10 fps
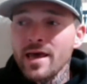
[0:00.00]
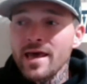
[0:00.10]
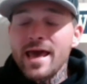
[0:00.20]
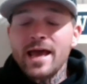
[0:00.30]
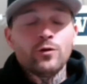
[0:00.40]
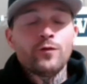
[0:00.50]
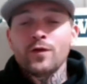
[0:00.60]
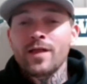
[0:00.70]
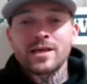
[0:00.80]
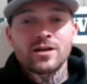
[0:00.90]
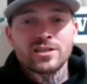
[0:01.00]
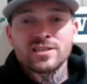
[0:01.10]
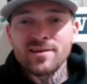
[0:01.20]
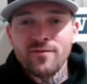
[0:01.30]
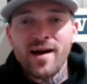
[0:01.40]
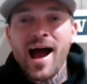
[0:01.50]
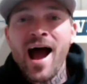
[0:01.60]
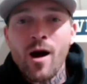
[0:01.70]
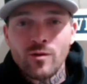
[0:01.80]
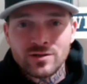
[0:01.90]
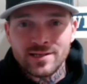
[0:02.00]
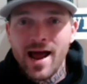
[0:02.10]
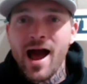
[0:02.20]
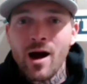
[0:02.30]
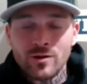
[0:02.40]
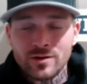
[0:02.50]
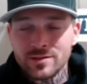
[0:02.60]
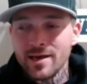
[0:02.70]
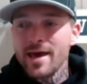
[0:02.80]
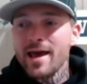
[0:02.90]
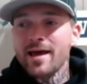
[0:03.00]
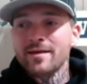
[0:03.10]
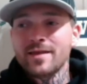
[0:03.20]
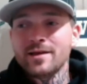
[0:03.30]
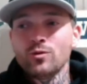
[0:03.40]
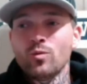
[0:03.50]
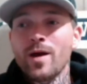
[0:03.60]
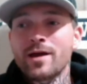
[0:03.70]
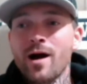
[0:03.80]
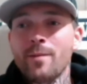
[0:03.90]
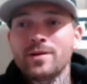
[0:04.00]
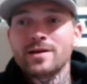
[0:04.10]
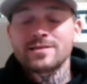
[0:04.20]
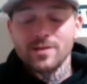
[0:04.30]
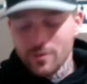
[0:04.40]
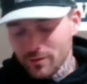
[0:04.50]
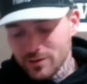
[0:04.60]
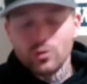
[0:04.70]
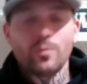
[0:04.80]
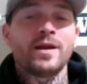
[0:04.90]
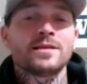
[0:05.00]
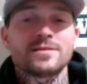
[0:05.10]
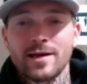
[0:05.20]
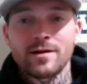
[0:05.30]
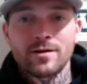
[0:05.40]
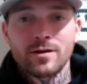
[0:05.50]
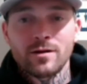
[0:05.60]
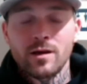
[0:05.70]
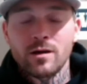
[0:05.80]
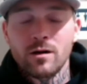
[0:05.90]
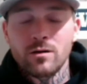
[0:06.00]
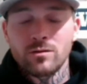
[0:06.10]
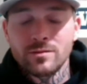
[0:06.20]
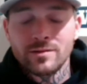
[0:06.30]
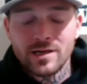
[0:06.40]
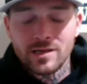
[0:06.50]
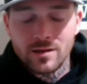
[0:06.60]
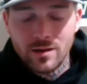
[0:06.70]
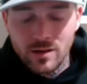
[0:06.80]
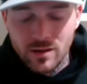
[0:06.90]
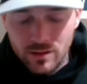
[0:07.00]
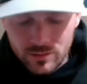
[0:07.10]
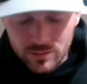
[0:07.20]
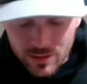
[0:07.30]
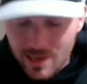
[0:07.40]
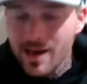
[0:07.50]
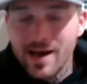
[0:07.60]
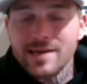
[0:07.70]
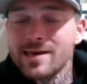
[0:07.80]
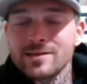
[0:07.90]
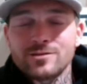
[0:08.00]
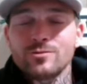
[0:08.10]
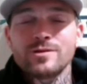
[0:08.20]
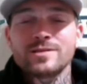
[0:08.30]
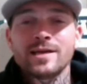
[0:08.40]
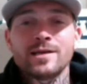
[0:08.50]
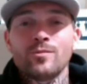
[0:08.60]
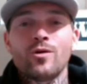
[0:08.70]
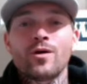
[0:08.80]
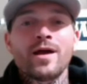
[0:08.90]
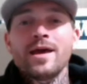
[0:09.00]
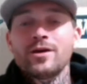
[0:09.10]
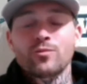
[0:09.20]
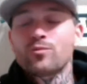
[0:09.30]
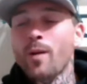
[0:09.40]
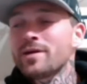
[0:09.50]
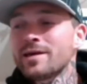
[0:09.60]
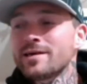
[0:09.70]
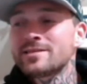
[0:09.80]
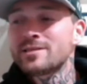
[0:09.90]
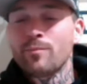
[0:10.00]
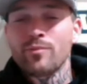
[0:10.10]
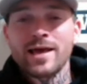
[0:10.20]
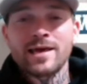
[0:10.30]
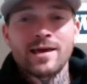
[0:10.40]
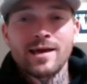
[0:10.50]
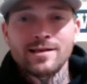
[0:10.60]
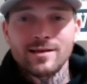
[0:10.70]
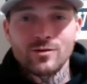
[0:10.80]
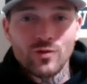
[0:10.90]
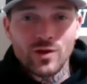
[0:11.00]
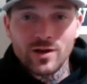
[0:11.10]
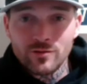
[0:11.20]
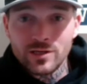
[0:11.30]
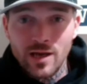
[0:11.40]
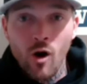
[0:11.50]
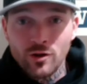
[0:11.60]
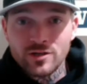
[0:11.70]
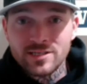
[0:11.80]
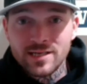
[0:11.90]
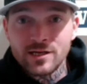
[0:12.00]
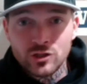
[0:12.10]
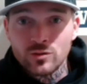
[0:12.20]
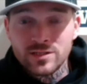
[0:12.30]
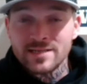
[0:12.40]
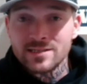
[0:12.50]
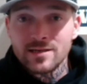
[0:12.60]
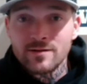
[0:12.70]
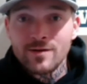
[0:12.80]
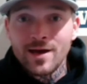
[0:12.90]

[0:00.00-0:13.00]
And you feel like you're asleep for hours and hours. And then you wake up and it's literally 2 minutes later and you're like, oh my God, I can't do this anymore. You're rubbing against the blanket and literally all your skin is so sensitive,